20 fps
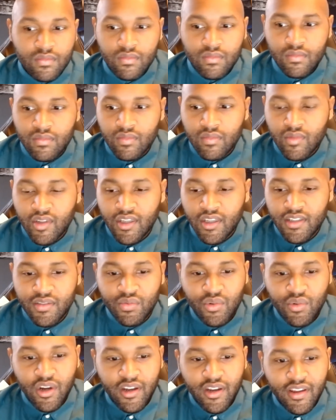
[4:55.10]
It's
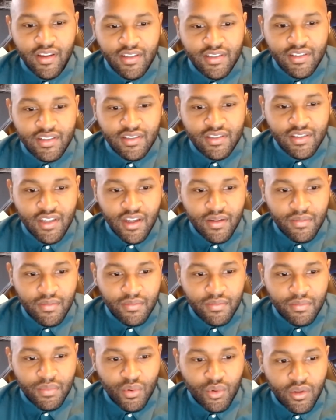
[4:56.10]
running, it's just not
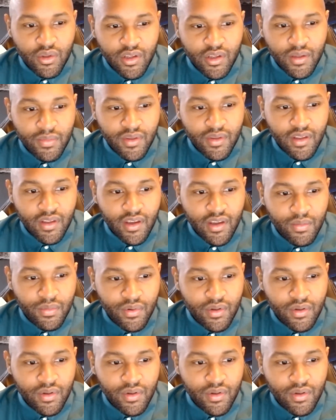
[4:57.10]
pulling up the output.